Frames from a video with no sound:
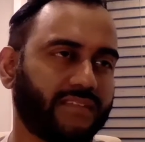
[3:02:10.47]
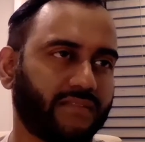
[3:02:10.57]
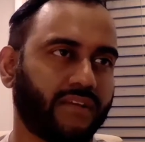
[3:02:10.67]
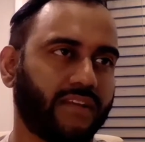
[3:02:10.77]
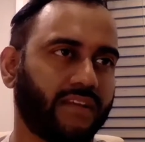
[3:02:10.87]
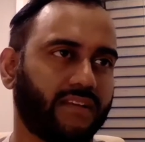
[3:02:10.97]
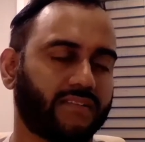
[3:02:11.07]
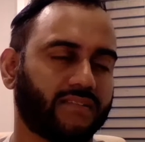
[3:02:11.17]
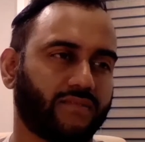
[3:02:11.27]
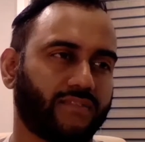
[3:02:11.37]
create a
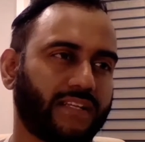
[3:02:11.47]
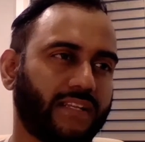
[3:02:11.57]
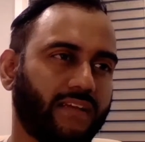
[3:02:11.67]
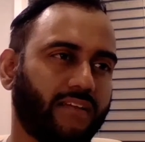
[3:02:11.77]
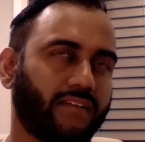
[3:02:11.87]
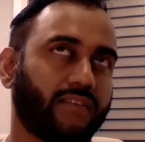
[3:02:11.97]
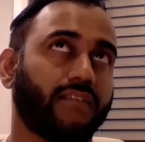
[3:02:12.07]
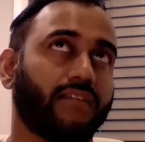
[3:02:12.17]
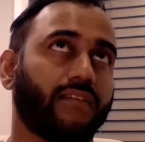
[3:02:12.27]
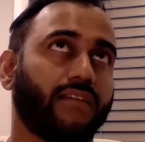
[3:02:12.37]
sort of a clear,
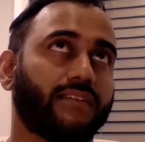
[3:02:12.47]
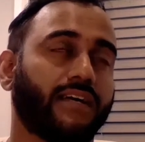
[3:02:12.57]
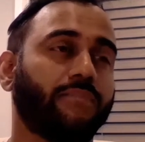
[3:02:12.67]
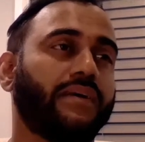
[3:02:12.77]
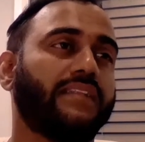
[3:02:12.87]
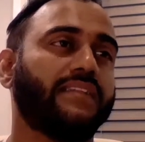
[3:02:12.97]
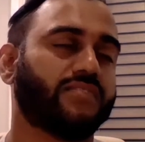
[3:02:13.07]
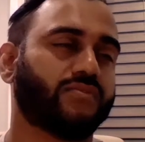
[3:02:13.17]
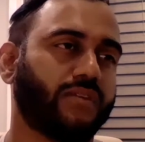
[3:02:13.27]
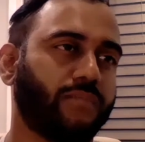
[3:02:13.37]
to help
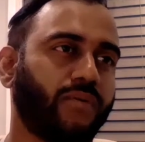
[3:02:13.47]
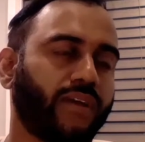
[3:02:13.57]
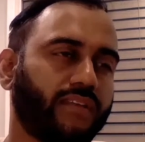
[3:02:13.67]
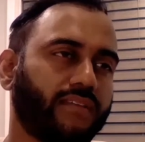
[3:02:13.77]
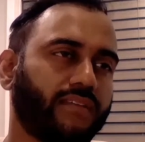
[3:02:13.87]
illustrate a point,